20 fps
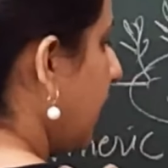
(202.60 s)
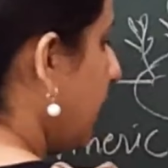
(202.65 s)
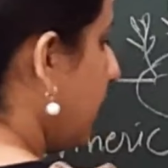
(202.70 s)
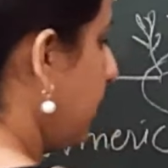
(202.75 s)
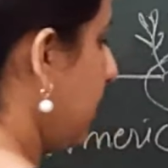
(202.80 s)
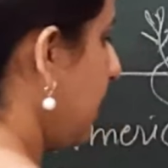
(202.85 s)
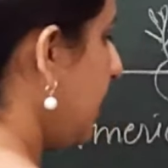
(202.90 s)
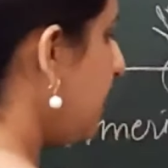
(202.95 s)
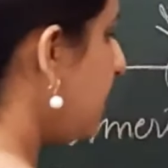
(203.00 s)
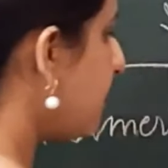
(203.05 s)

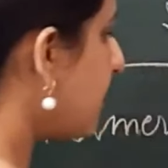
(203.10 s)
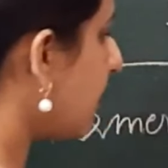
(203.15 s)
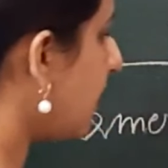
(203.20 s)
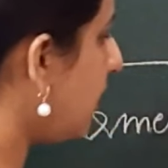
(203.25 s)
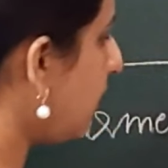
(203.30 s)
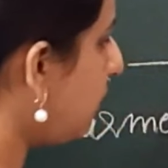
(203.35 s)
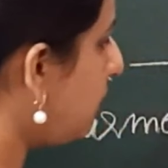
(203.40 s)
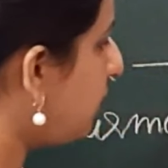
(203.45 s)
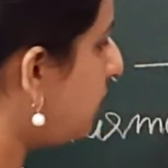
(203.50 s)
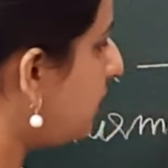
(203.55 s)
Means
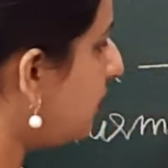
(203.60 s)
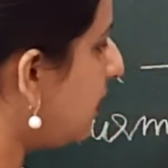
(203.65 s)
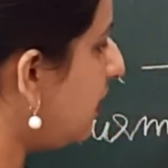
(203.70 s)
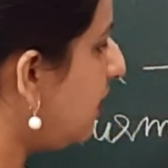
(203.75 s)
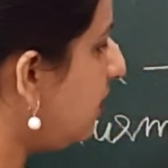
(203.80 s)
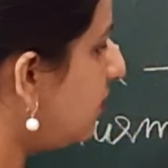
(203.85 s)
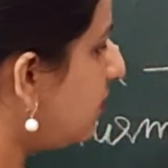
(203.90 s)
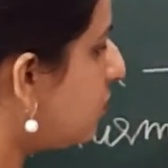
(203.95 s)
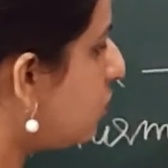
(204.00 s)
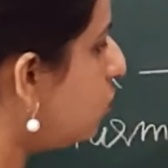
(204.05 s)
if
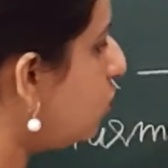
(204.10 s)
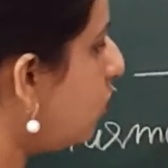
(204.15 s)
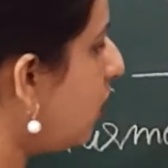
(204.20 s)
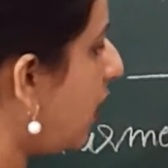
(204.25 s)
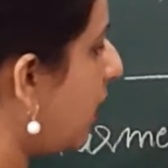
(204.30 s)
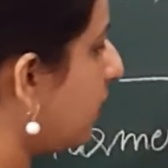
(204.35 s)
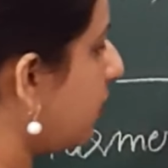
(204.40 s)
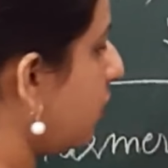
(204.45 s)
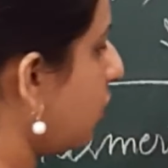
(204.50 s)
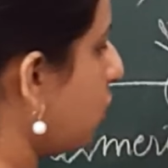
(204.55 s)
these two
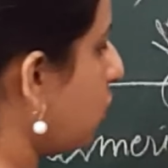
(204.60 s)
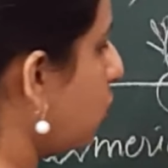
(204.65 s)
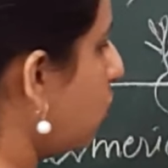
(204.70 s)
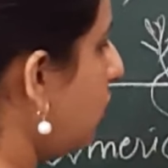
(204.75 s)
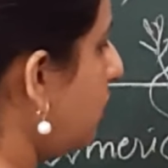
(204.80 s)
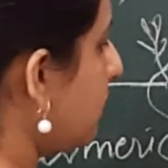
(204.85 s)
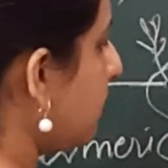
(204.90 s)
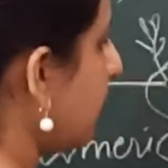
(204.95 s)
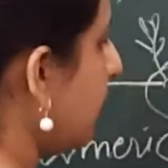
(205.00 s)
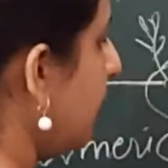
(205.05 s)
are the
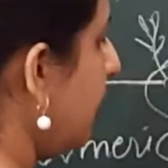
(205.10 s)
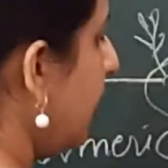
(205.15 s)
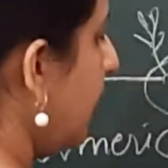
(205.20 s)
nodes,